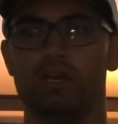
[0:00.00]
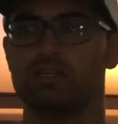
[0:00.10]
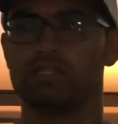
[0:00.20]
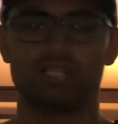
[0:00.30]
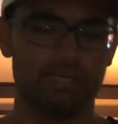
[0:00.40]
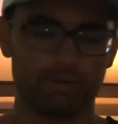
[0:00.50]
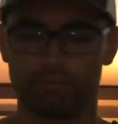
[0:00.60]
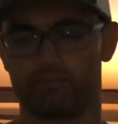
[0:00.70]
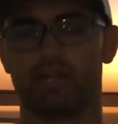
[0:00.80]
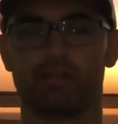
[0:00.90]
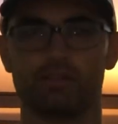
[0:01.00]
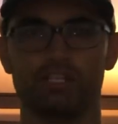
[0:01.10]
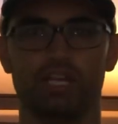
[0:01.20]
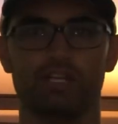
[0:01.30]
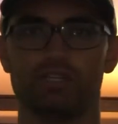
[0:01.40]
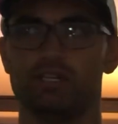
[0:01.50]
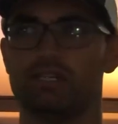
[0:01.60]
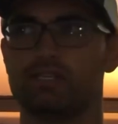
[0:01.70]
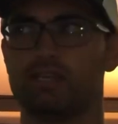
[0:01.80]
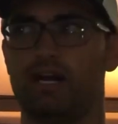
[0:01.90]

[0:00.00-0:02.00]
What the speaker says: Just keep up with regular changes.